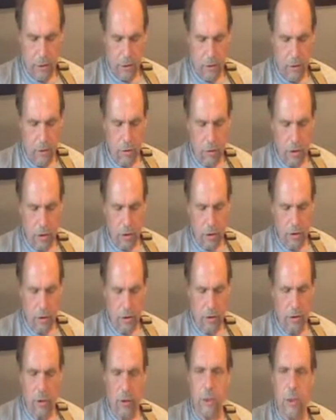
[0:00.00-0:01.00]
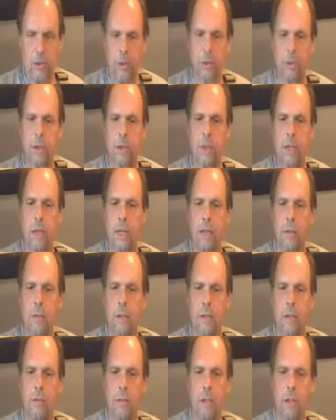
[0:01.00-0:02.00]
tonic to the third note of the scale we
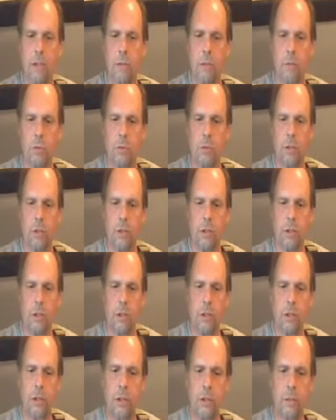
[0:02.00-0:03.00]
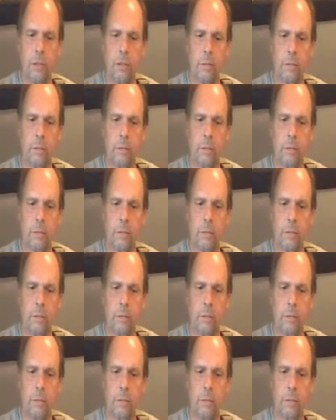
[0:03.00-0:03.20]
have an interval of a third,